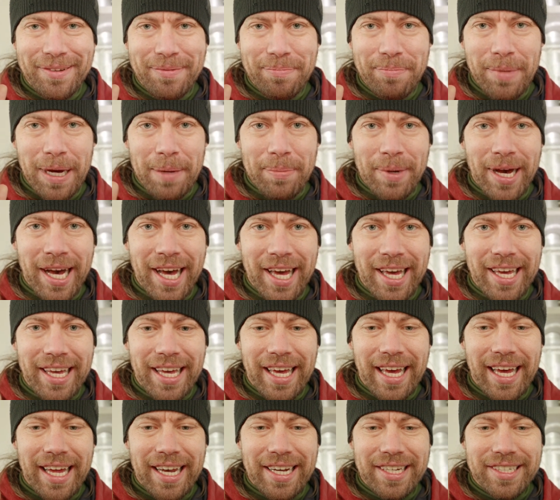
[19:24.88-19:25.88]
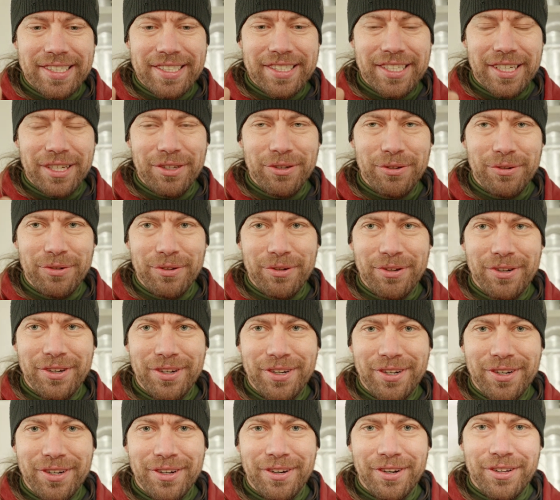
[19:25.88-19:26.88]
bye bye, and see you
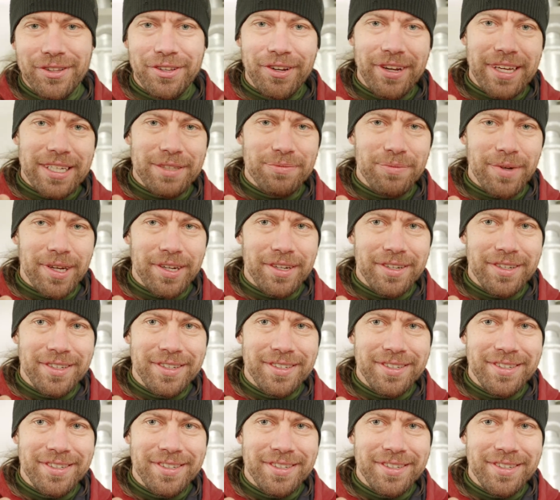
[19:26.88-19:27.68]
on the next one.